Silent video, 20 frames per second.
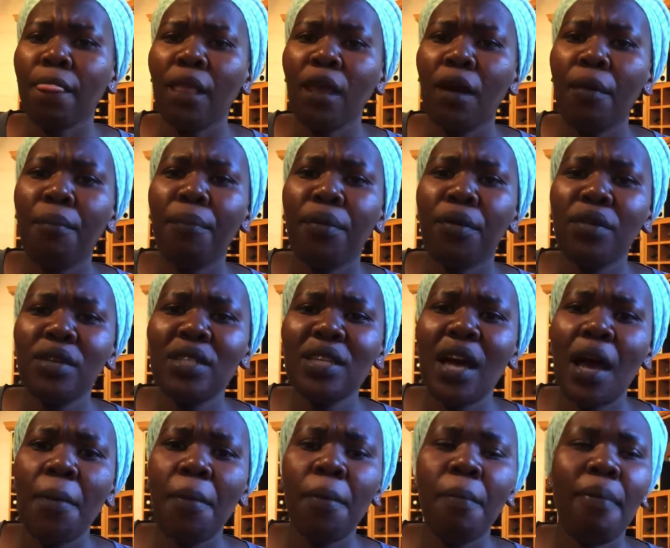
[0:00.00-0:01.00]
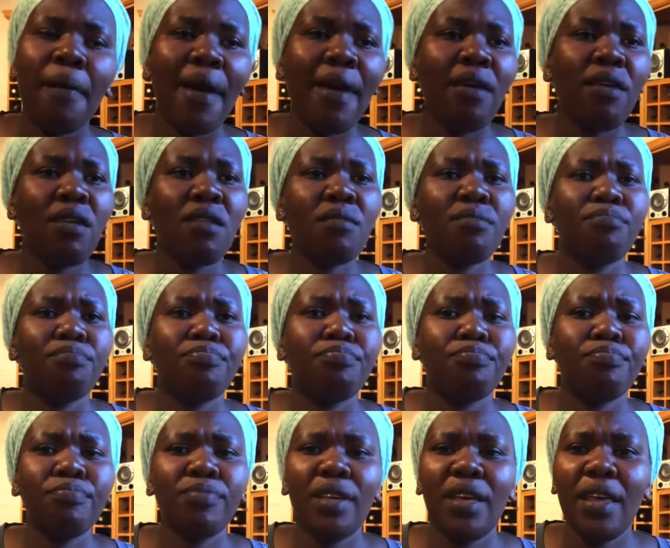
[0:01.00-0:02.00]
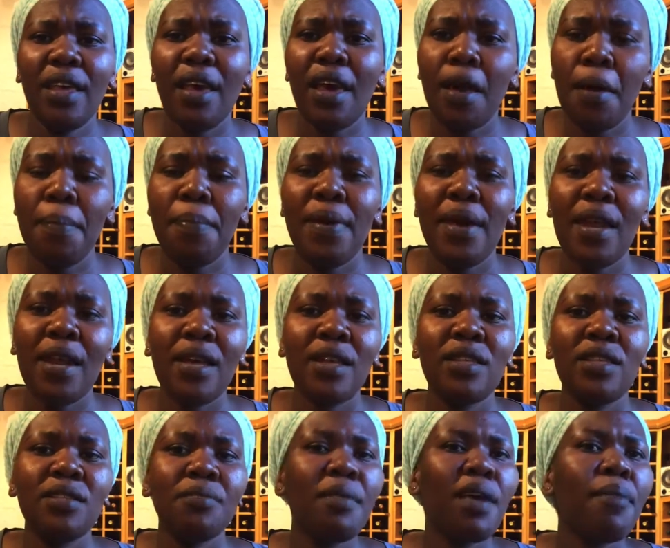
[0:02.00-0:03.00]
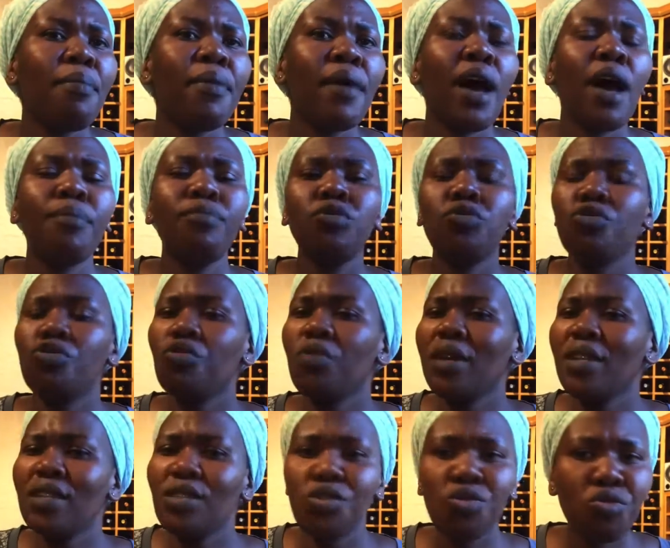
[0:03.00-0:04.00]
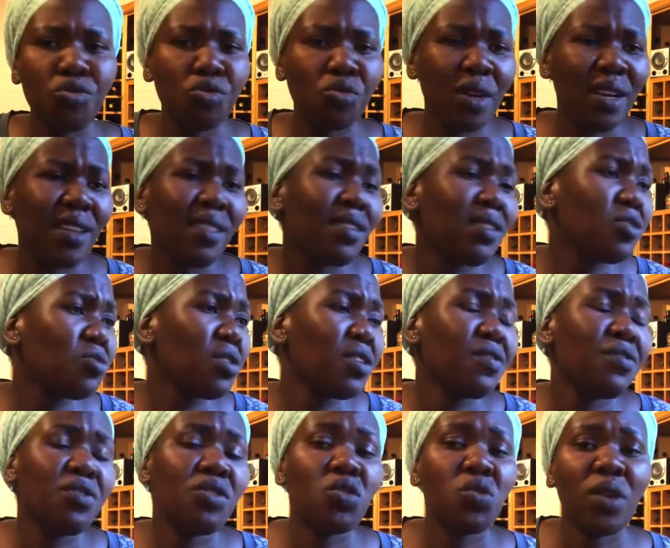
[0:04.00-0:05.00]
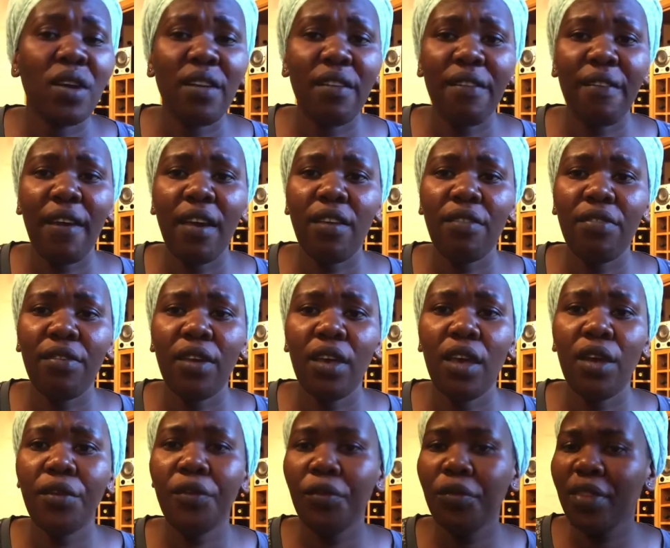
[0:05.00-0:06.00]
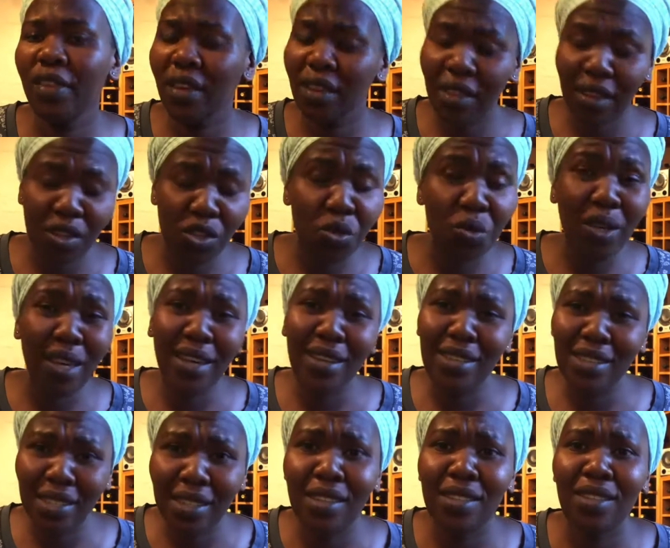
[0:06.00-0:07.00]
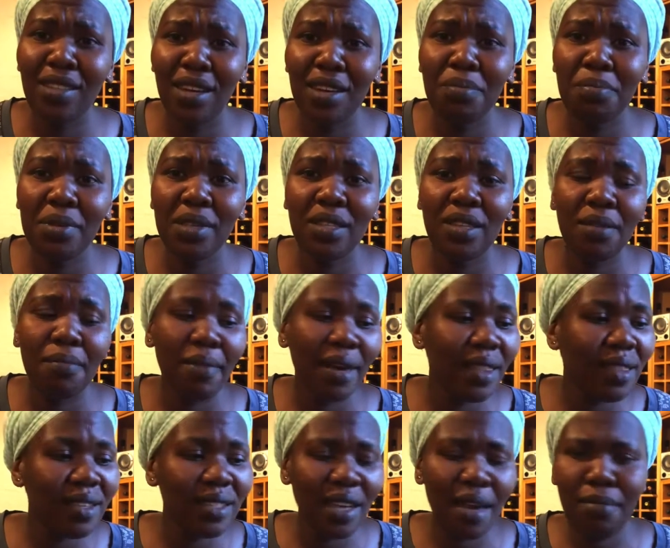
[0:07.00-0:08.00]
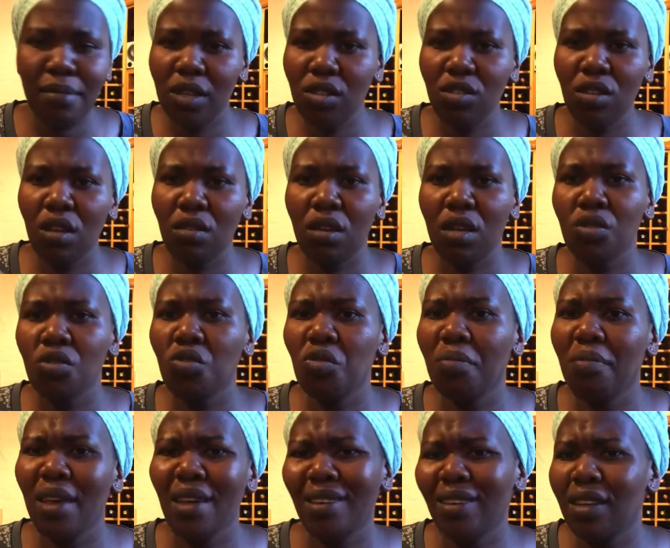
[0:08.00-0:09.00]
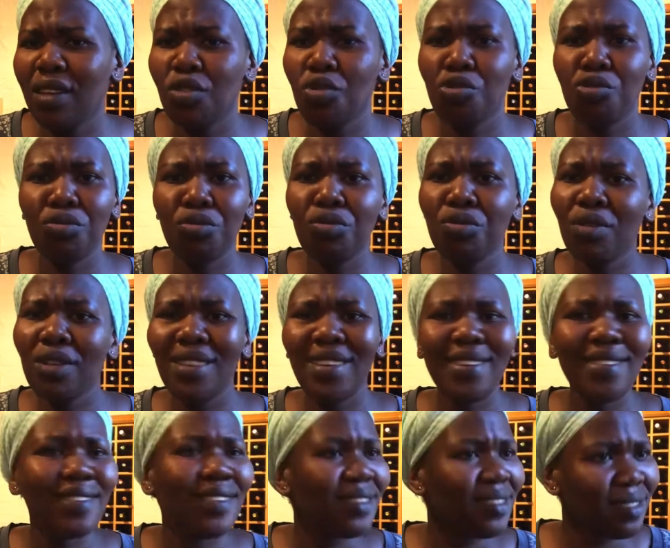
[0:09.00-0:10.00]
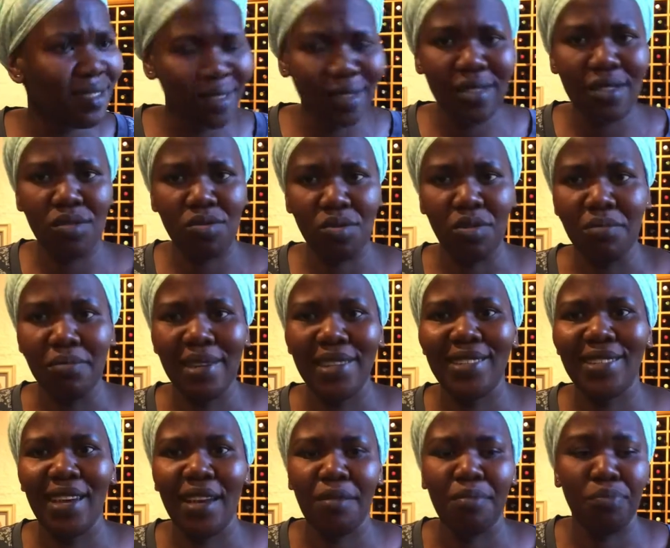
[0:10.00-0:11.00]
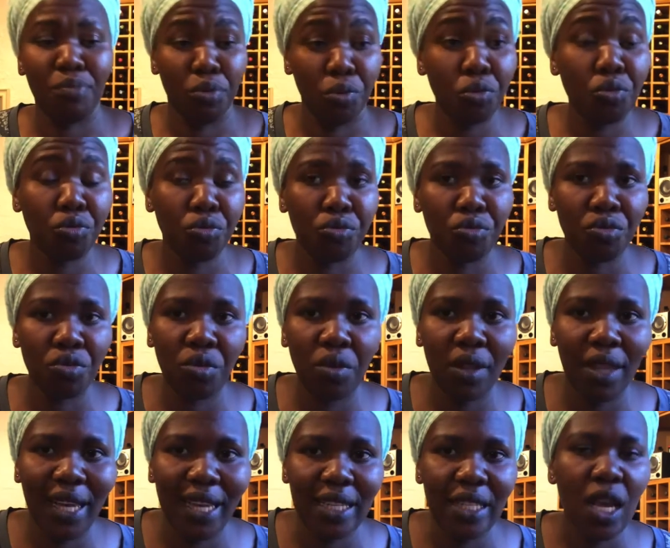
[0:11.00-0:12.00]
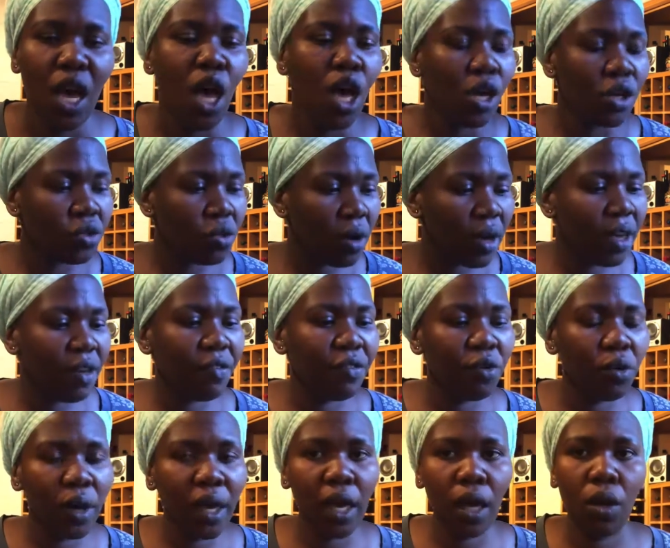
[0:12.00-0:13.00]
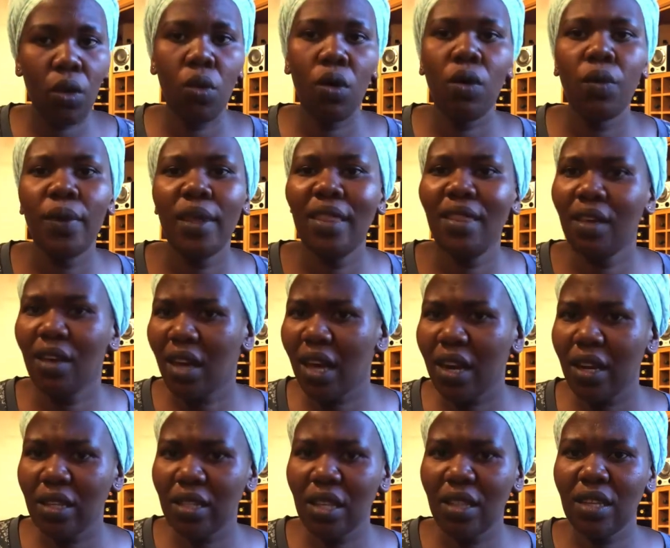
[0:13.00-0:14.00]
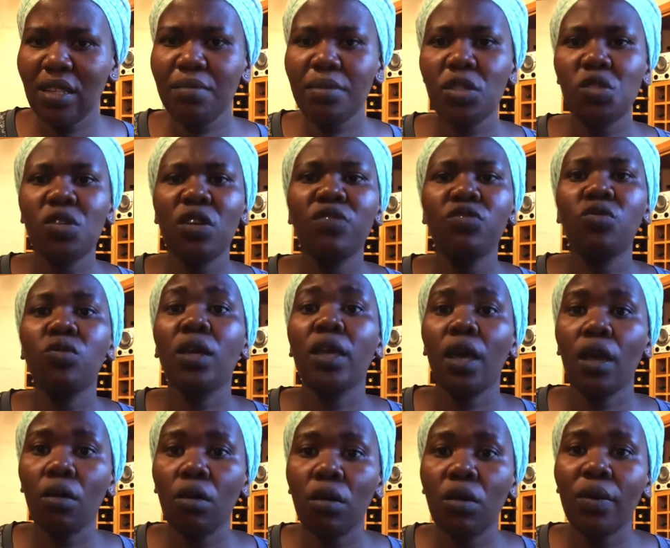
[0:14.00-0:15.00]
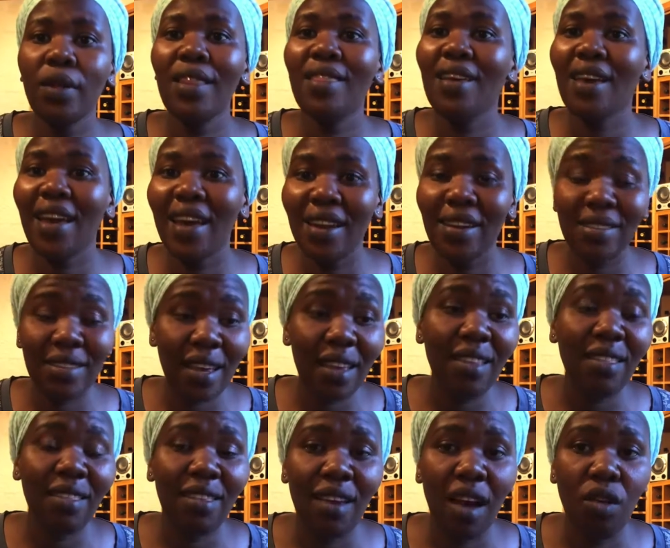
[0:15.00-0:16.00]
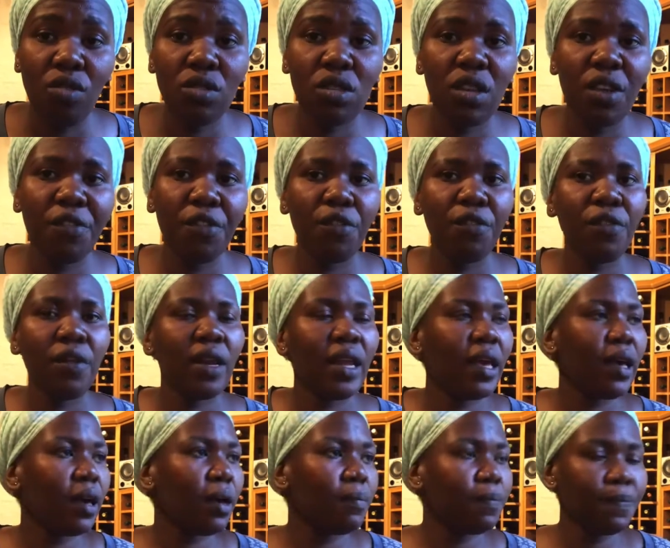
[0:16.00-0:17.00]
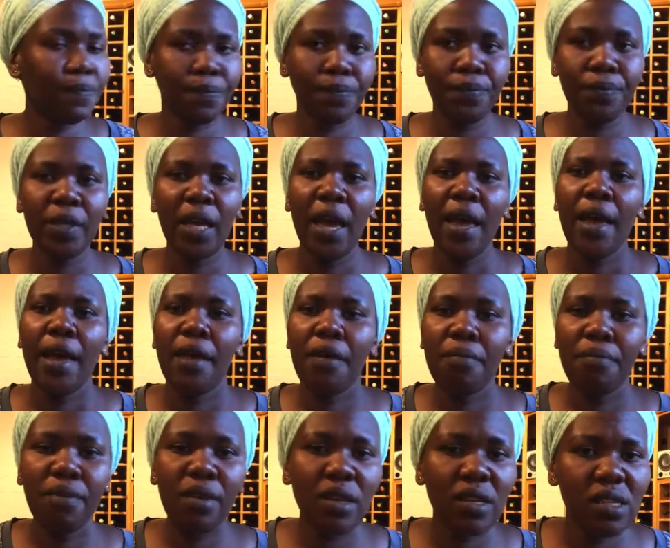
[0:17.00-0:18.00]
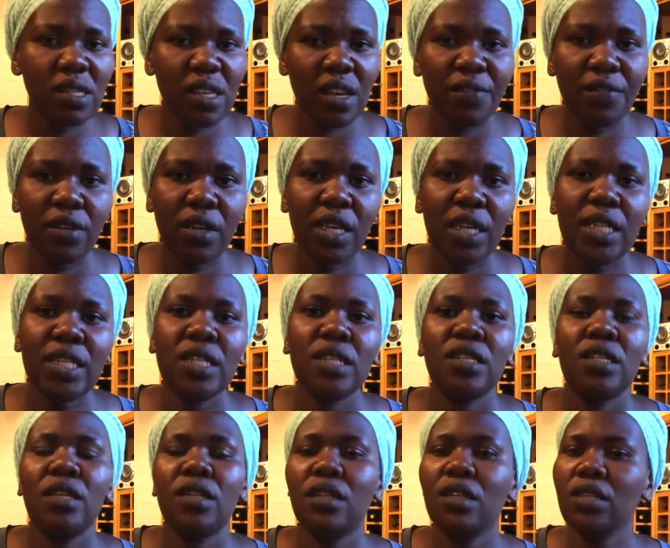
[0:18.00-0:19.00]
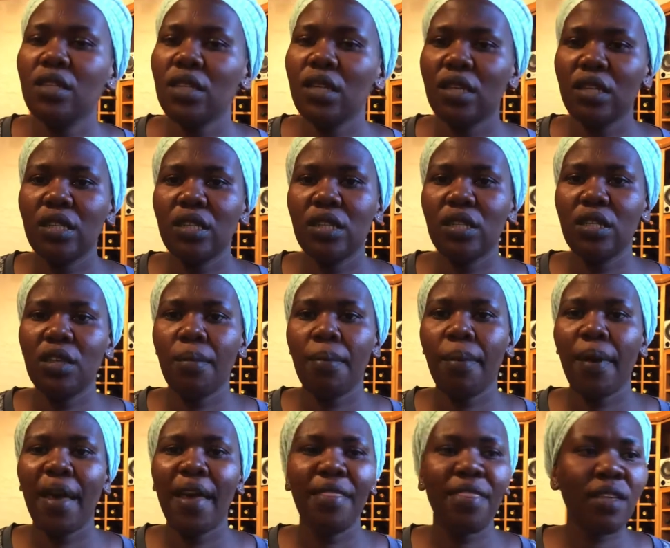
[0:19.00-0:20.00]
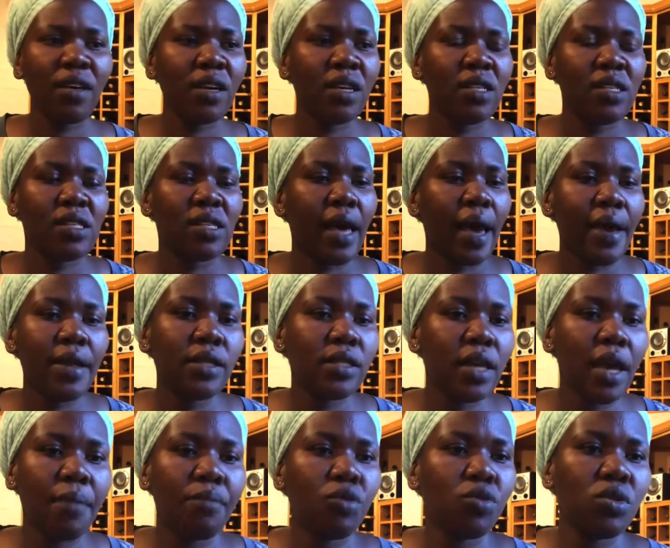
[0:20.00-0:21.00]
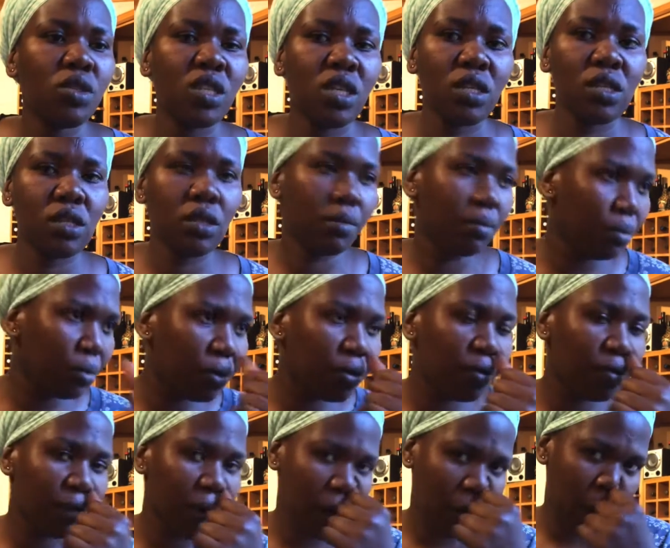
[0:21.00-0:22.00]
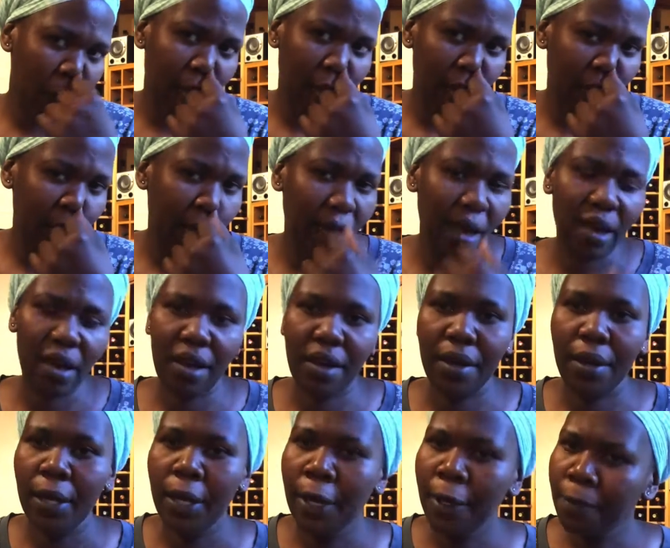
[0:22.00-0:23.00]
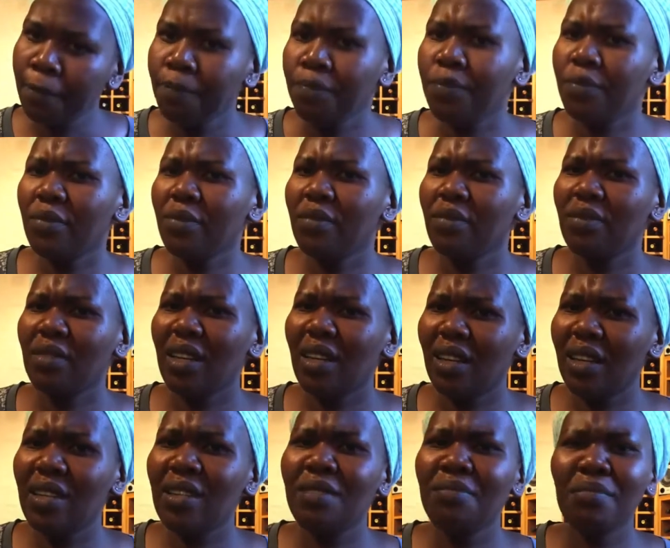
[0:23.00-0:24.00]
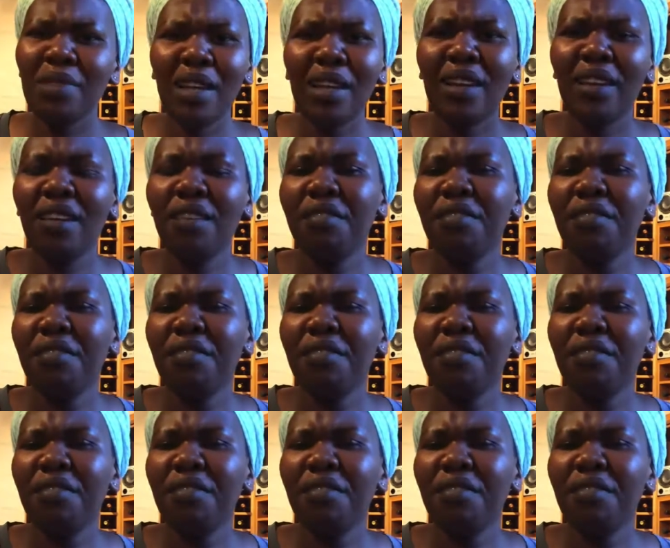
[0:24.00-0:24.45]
brought up by her parents maybe up to 22, 23, 24, 25, and you think that you can change that person. By the time that you are going to marry her, you should know that this is not my type. You should know that. So if you carry on with the character, that means you have to carry on with the character in the house. If you feel like I'm being suffocated in this relationship, I think it's high time you just move away. Like, let me live